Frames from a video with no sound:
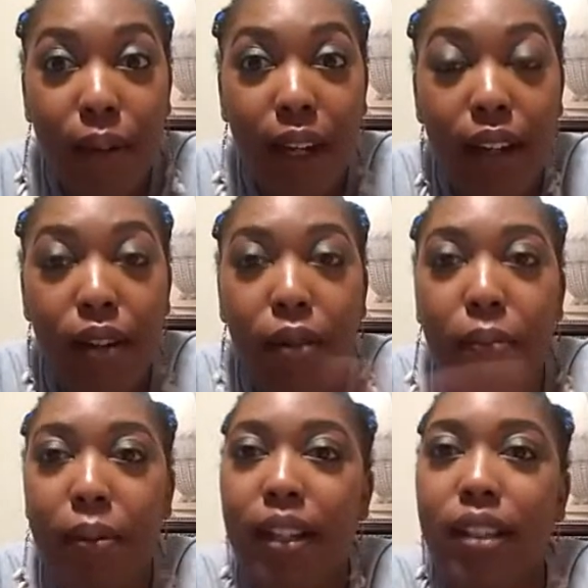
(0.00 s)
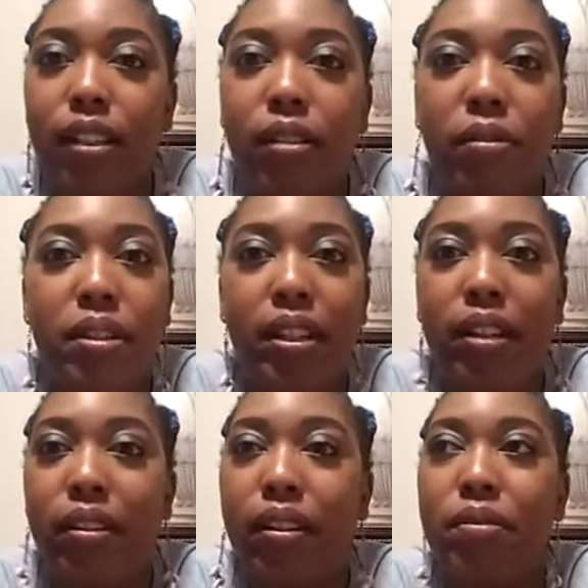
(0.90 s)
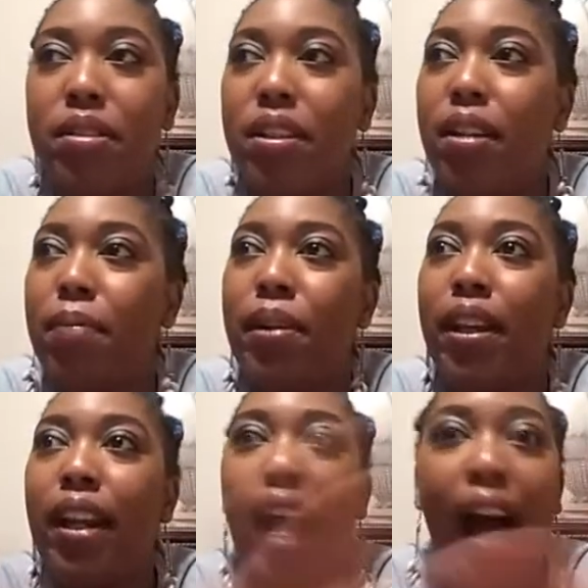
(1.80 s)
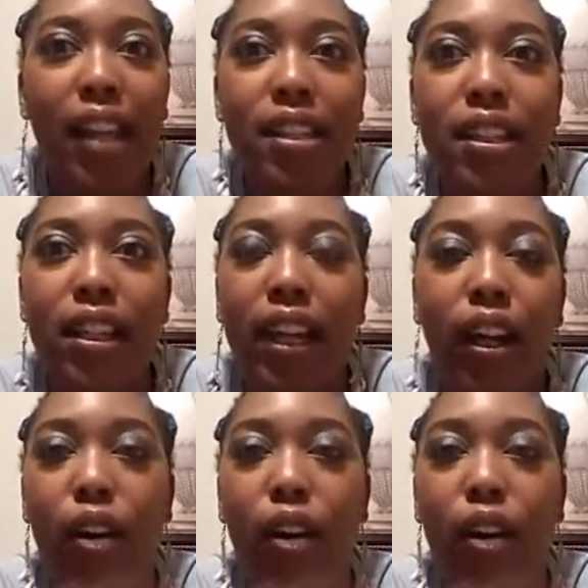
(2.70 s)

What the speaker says: well, but you still don't sit up here and isolate